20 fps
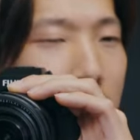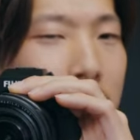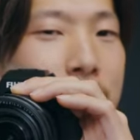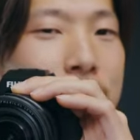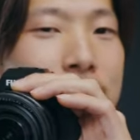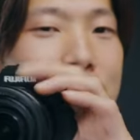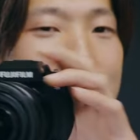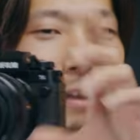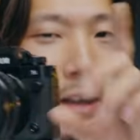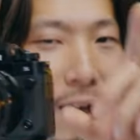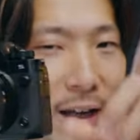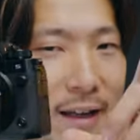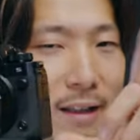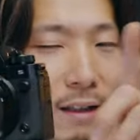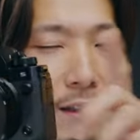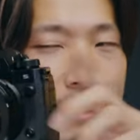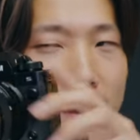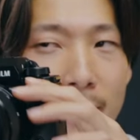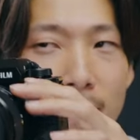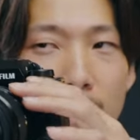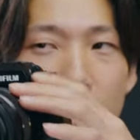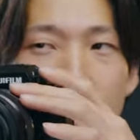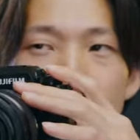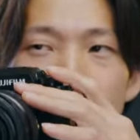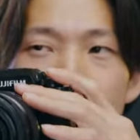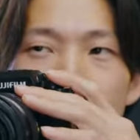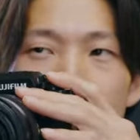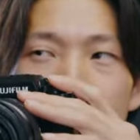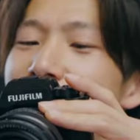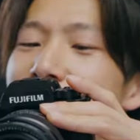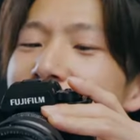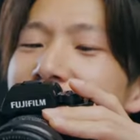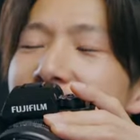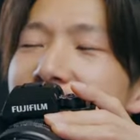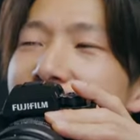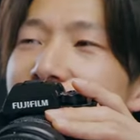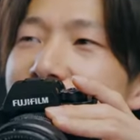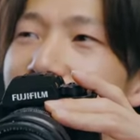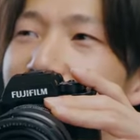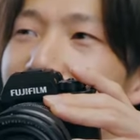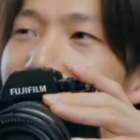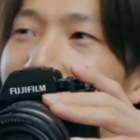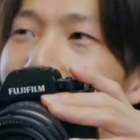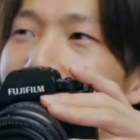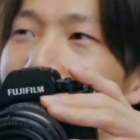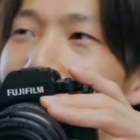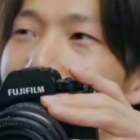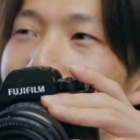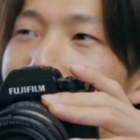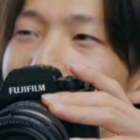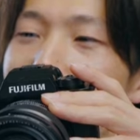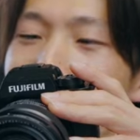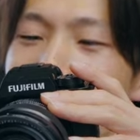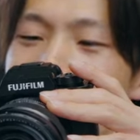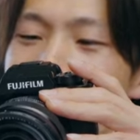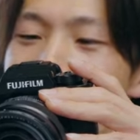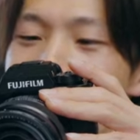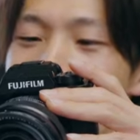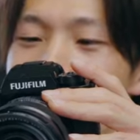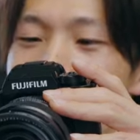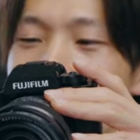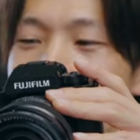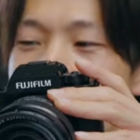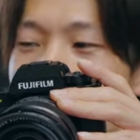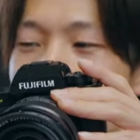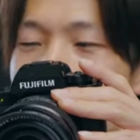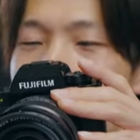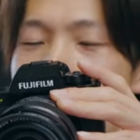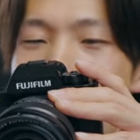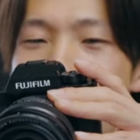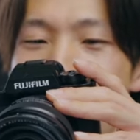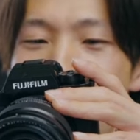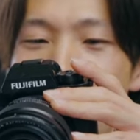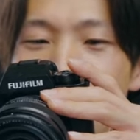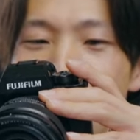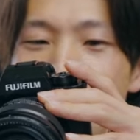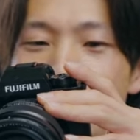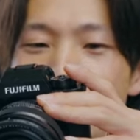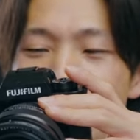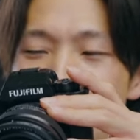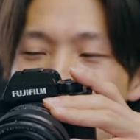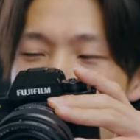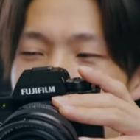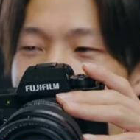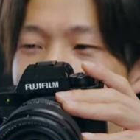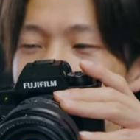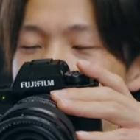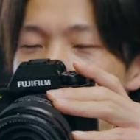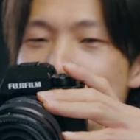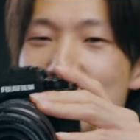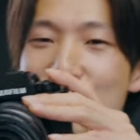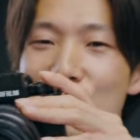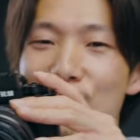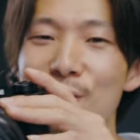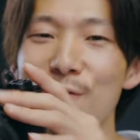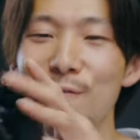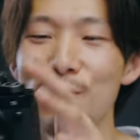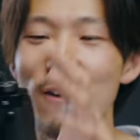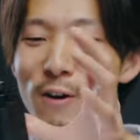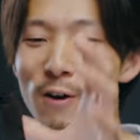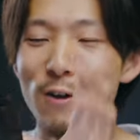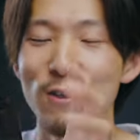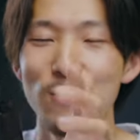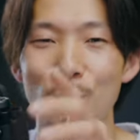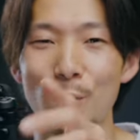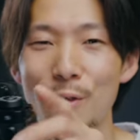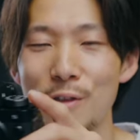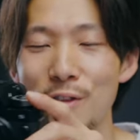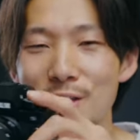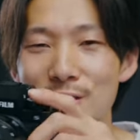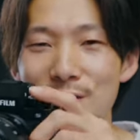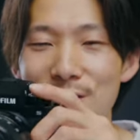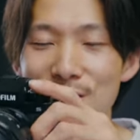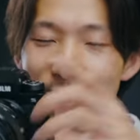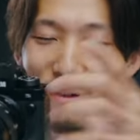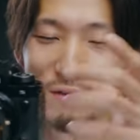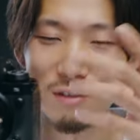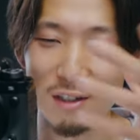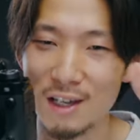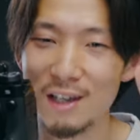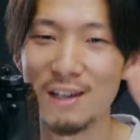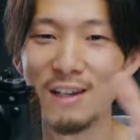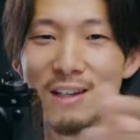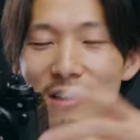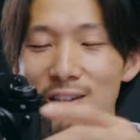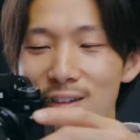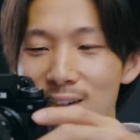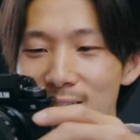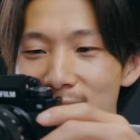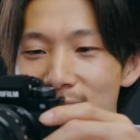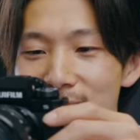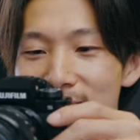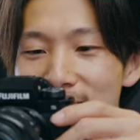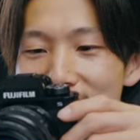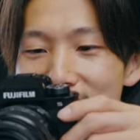Slightly. This is the reason why I keep shooting photos with this continuously.